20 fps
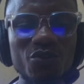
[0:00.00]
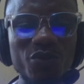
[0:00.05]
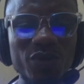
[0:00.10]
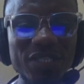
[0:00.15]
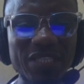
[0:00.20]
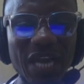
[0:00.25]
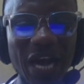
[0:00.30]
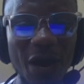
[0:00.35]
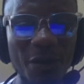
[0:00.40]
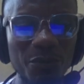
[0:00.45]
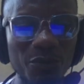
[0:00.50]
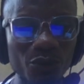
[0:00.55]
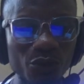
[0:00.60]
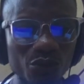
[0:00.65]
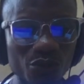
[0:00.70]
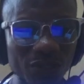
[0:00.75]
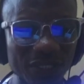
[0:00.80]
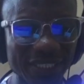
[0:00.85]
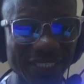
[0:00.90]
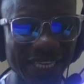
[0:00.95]
is that I'm going
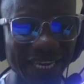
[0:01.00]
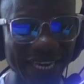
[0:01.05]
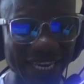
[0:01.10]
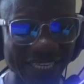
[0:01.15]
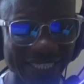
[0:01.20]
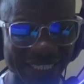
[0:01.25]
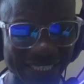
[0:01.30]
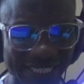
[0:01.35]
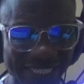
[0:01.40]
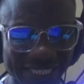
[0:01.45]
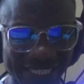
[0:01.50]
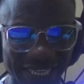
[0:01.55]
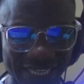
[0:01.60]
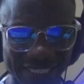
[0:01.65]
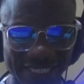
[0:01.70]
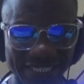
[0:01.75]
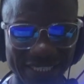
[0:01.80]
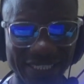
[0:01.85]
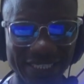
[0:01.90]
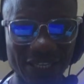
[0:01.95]
to delete these
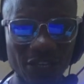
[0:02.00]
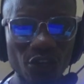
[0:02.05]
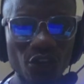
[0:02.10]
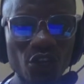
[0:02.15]
settings.